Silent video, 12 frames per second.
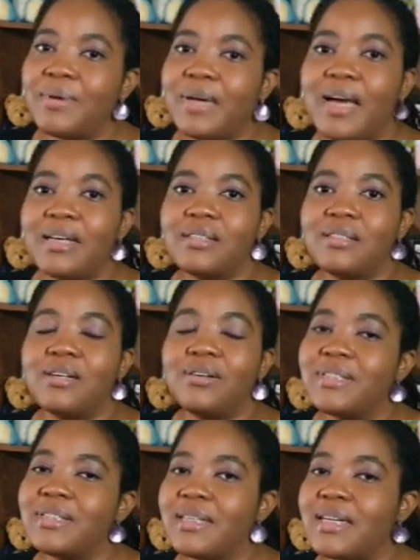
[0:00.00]
ask that are going
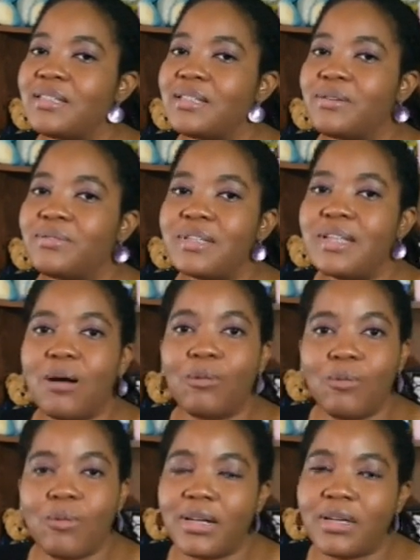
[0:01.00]
to get you down to that
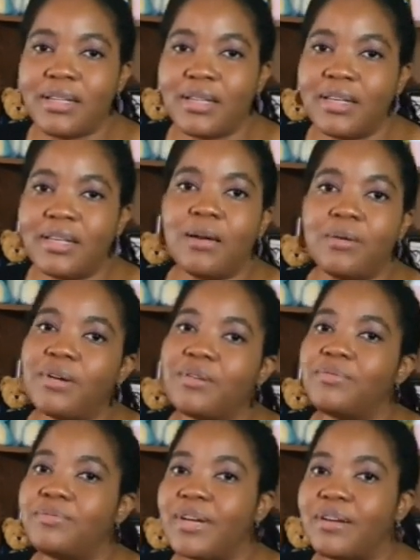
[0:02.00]
one thing that we're very,